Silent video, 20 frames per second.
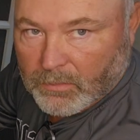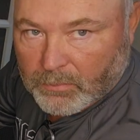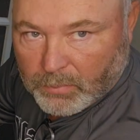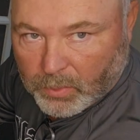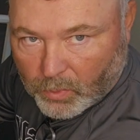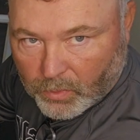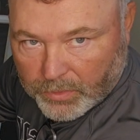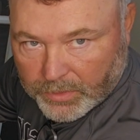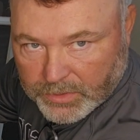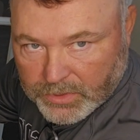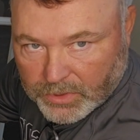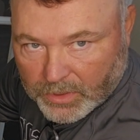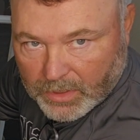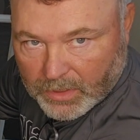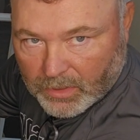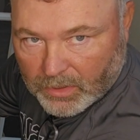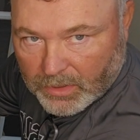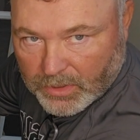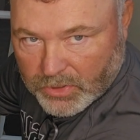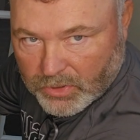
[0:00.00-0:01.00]
Pull the
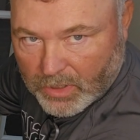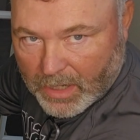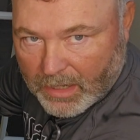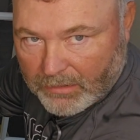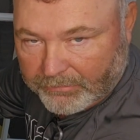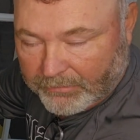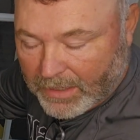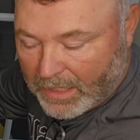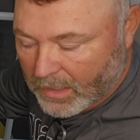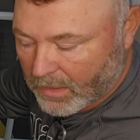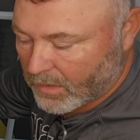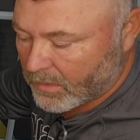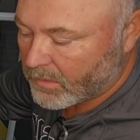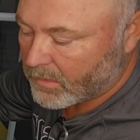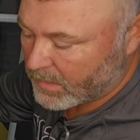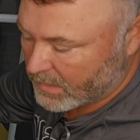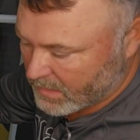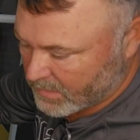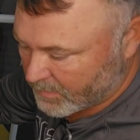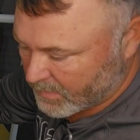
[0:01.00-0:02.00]
trigger and dry fire
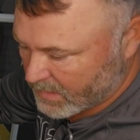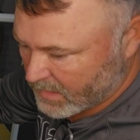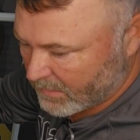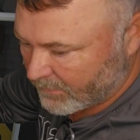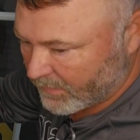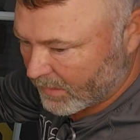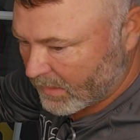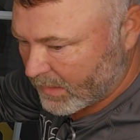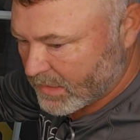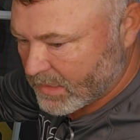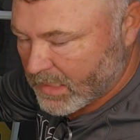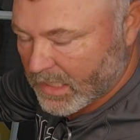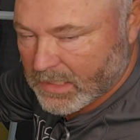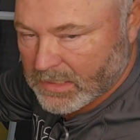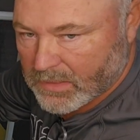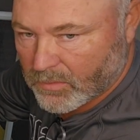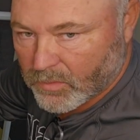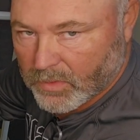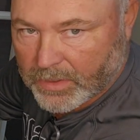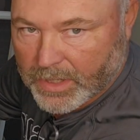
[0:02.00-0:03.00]
it. It specifically says
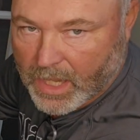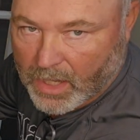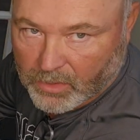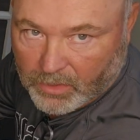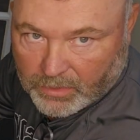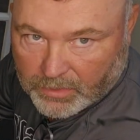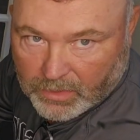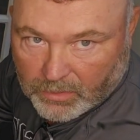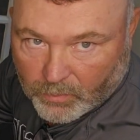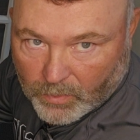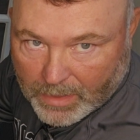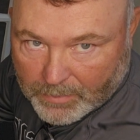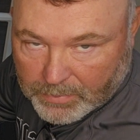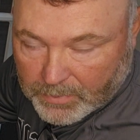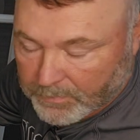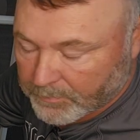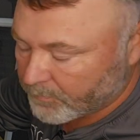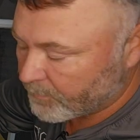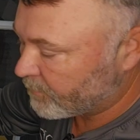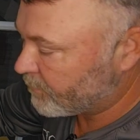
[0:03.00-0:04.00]
it will not hurt the
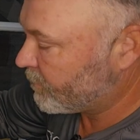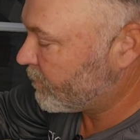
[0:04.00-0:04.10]
weapon.